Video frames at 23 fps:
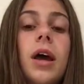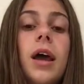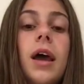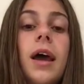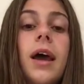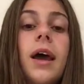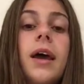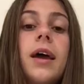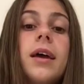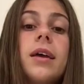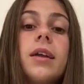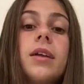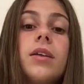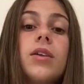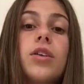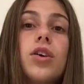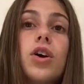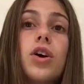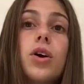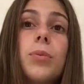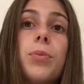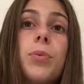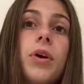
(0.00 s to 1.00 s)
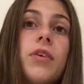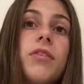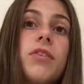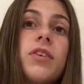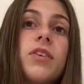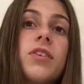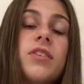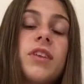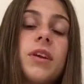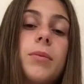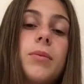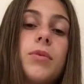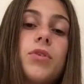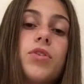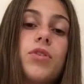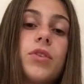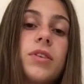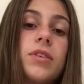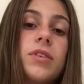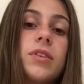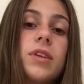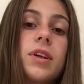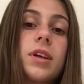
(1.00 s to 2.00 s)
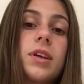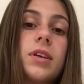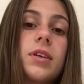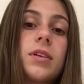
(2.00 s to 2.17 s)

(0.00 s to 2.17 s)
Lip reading: And her boyfriend's name is Tristan.